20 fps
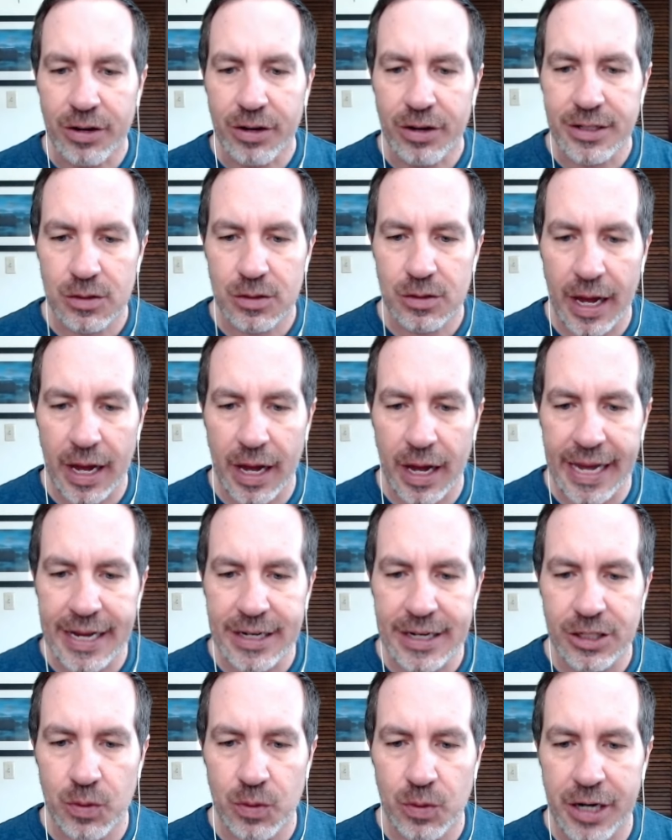can, again,
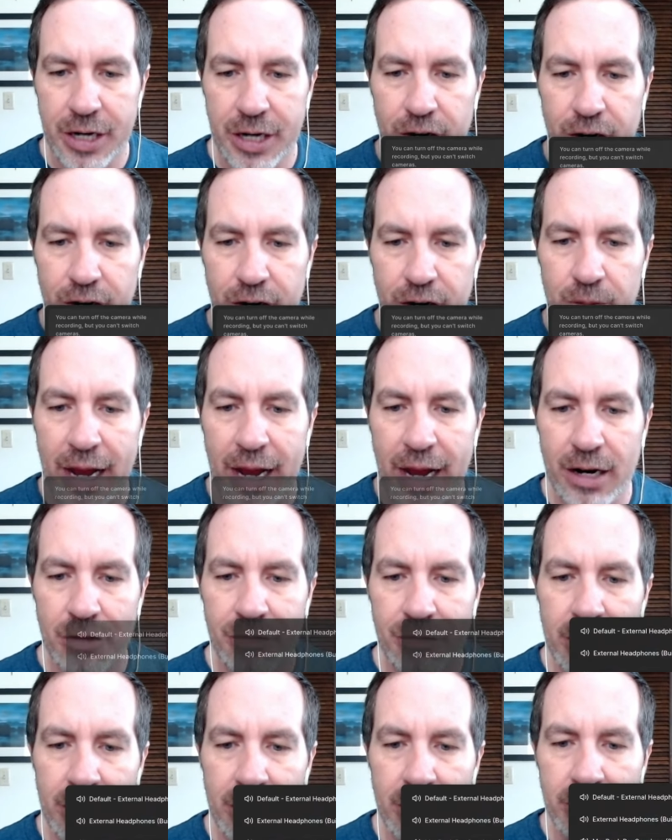switch out your
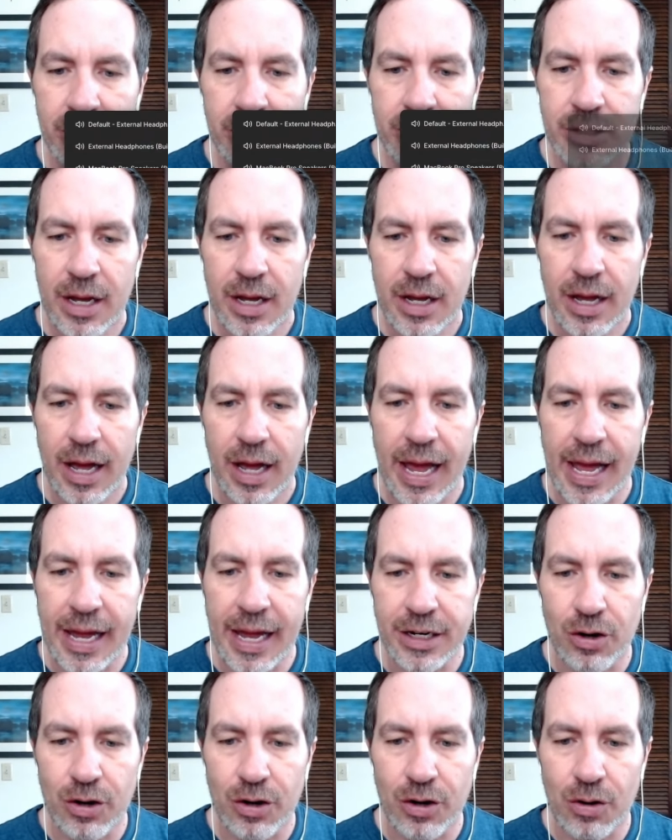microphones
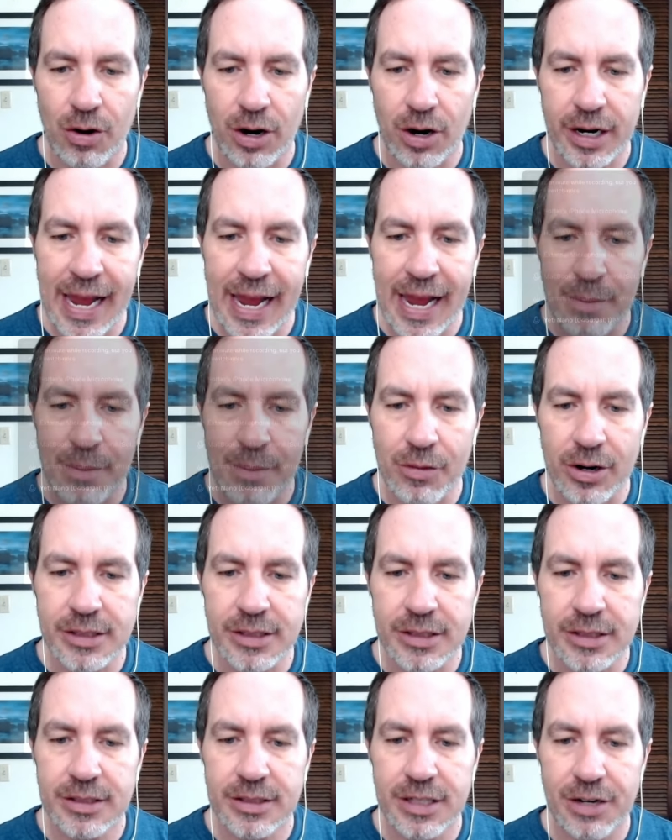and your
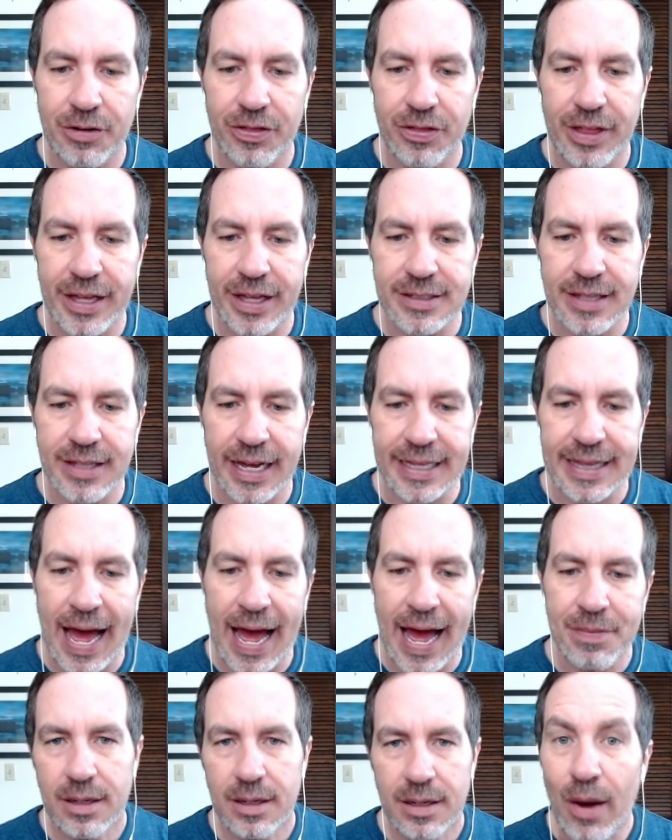cameras, different things like that.